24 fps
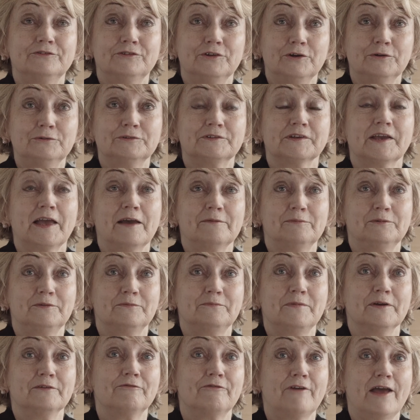told a couple of
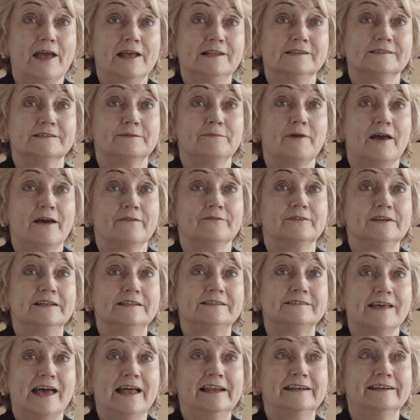my friends I'm having it
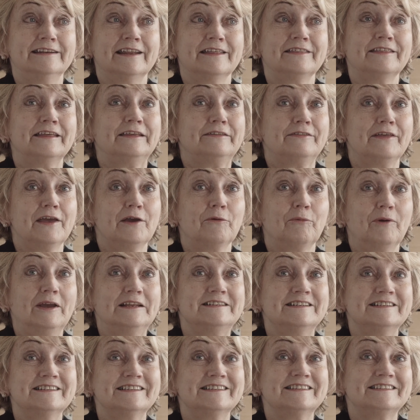done, and I think they're
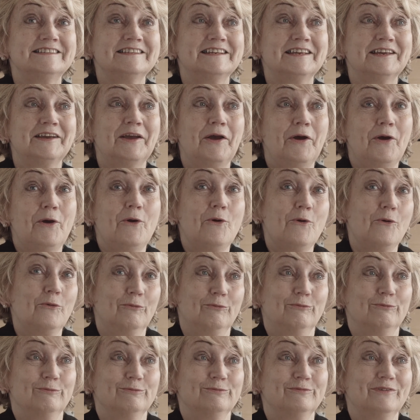waiting to see
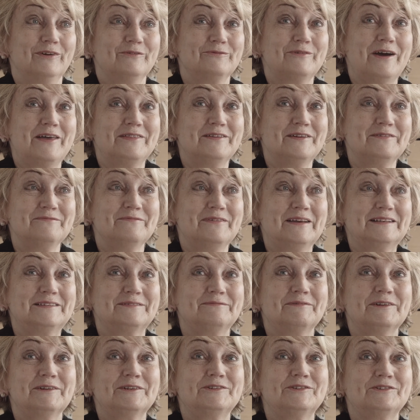whether it makes much